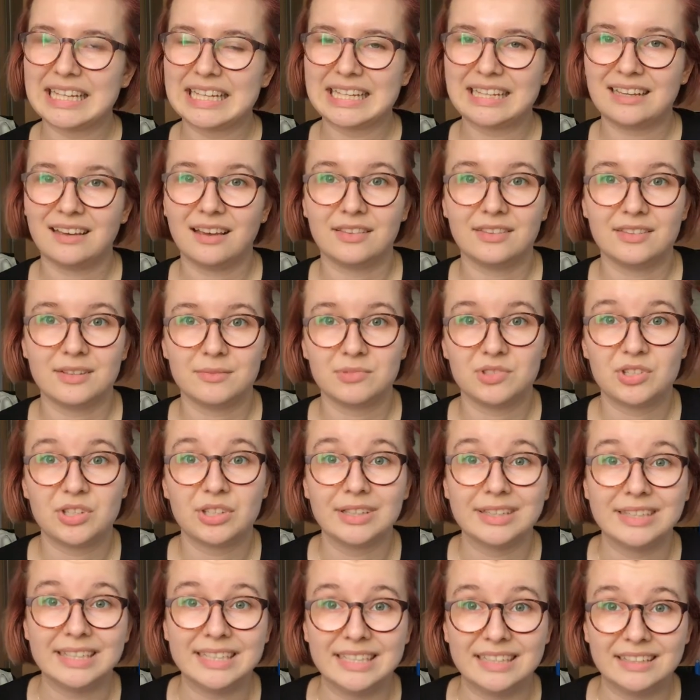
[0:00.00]
get them to
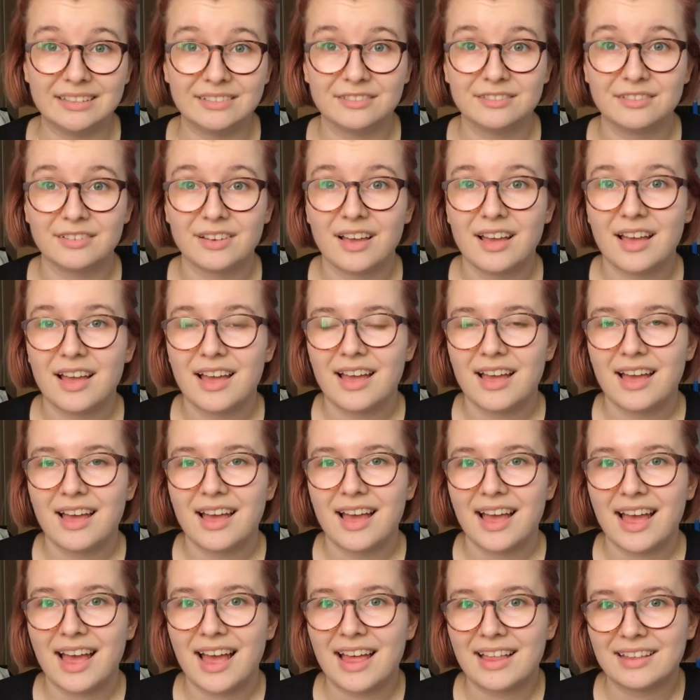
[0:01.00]
leave,
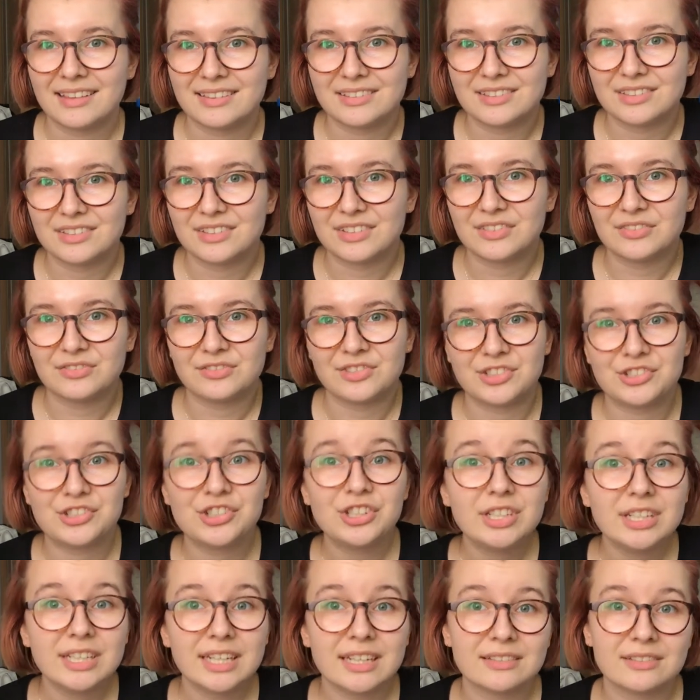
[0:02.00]
and
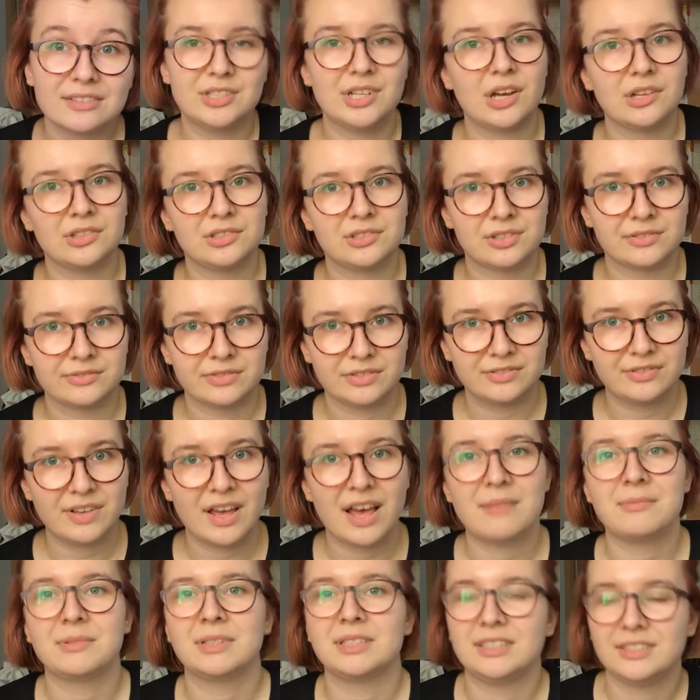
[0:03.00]
Virginia, daughter of the
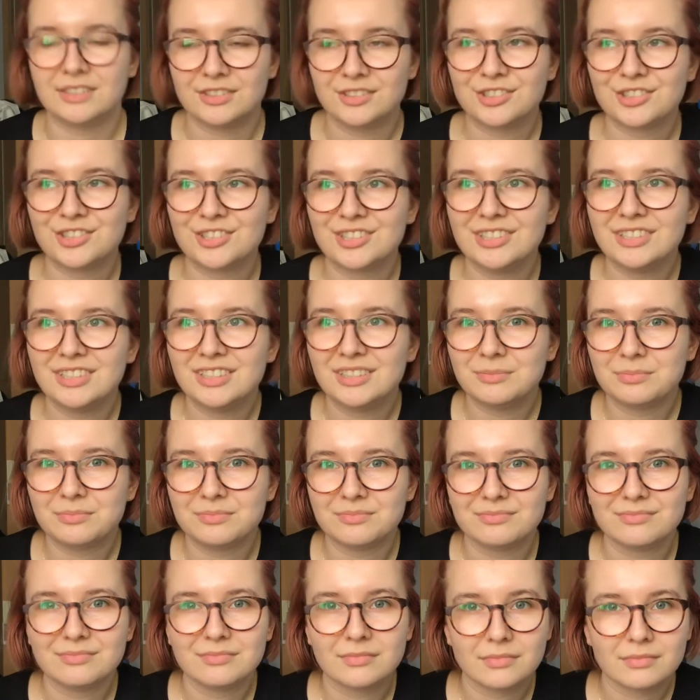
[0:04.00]
family, she
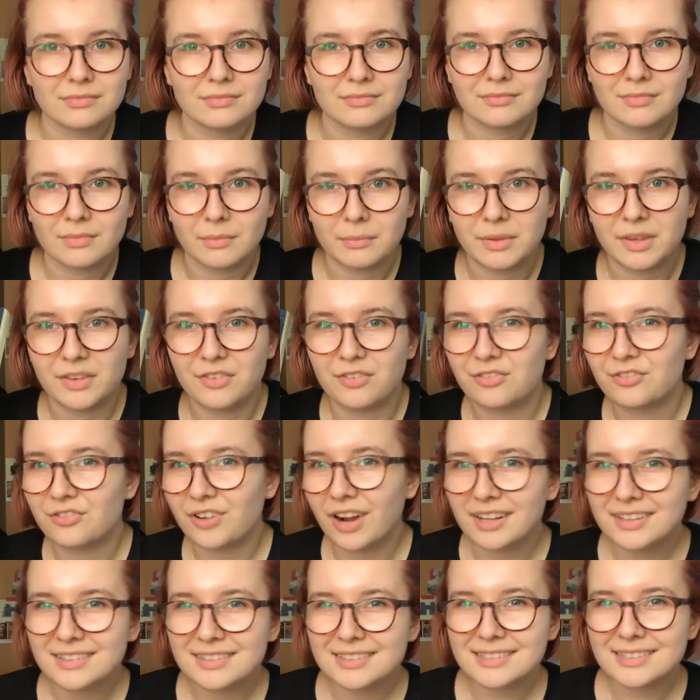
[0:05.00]

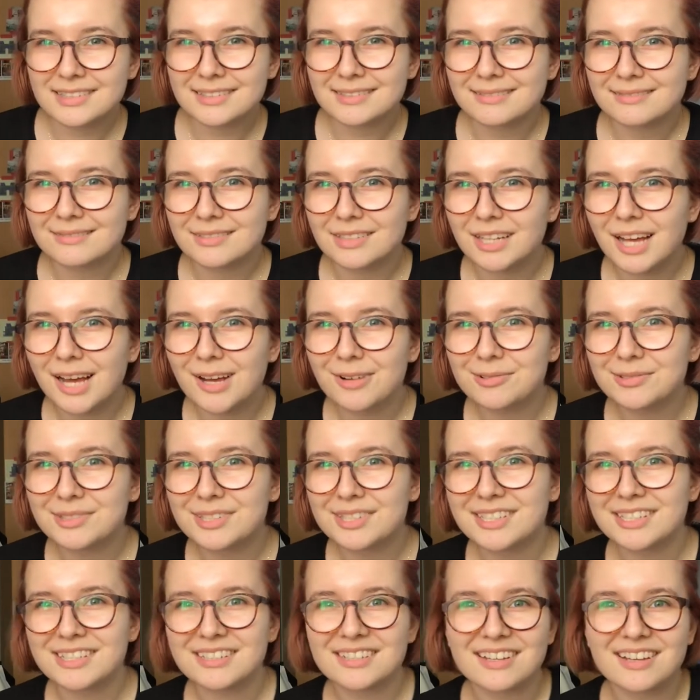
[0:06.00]
befriends the
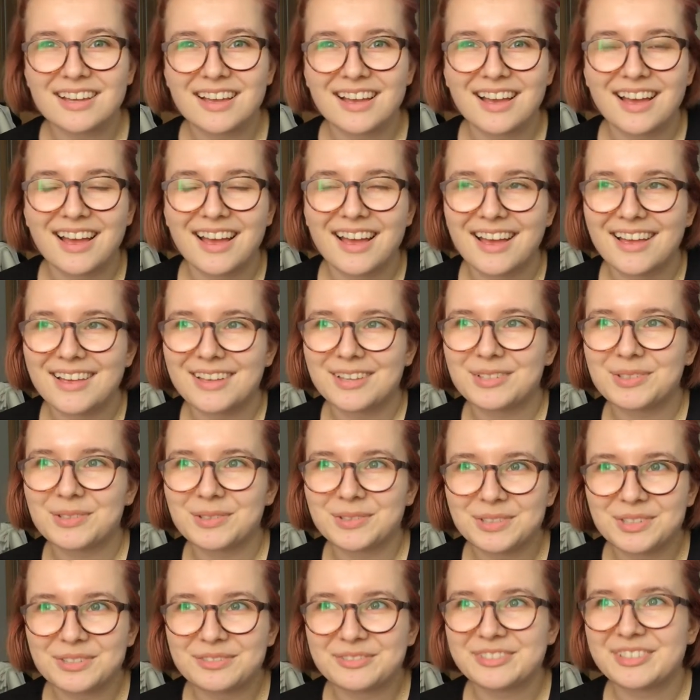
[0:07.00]
ghost,
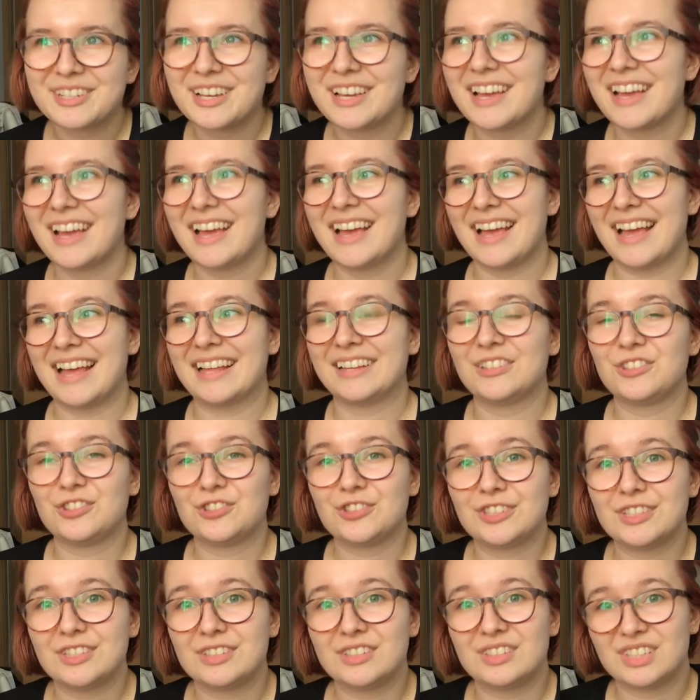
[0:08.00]
sort of, and
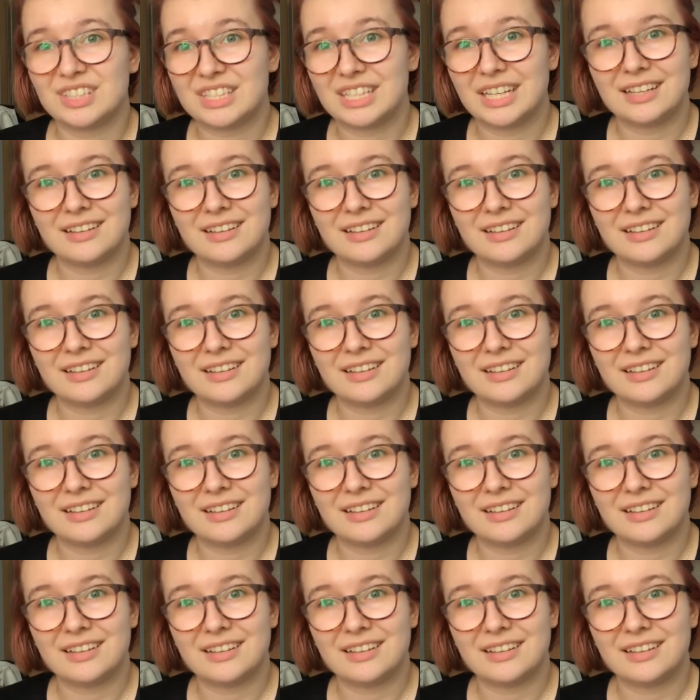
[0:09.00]
she's